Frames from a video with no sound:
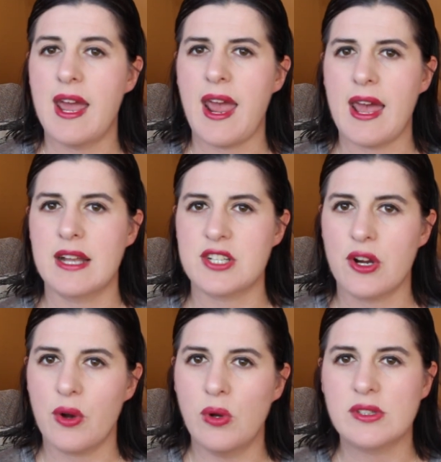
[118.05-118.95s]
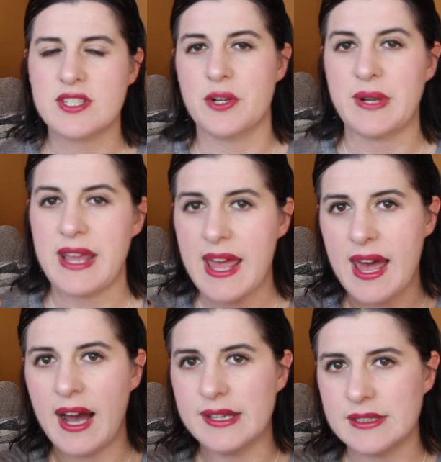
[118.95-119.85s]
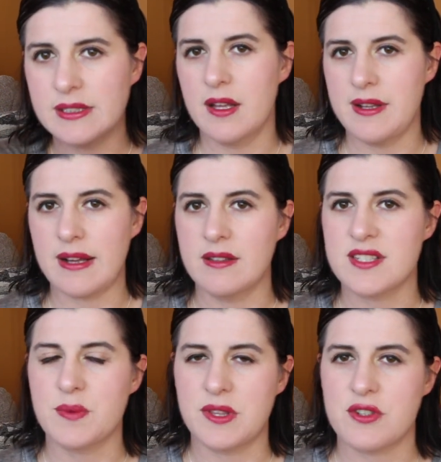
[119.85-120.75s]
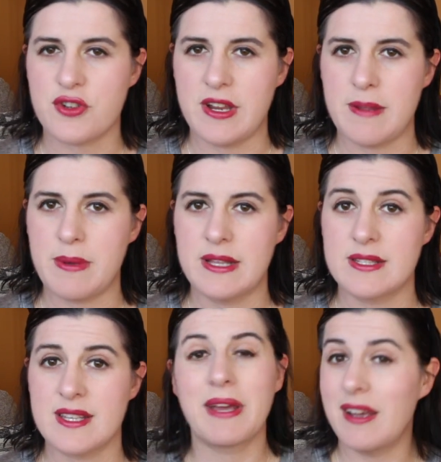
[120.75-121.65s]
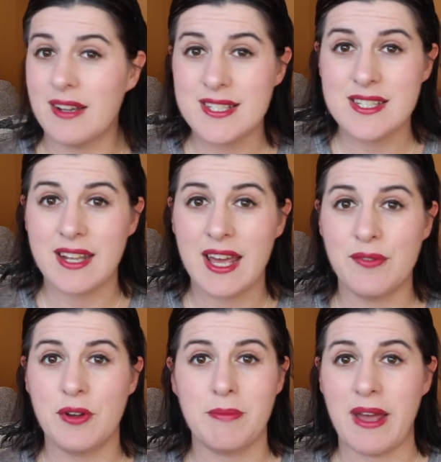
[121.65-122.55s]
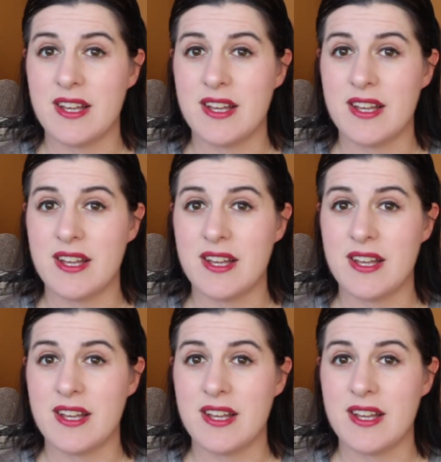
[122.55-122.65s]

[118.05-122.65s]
and our oldest already had a necklace with trading pins. My youngest didn't have one, my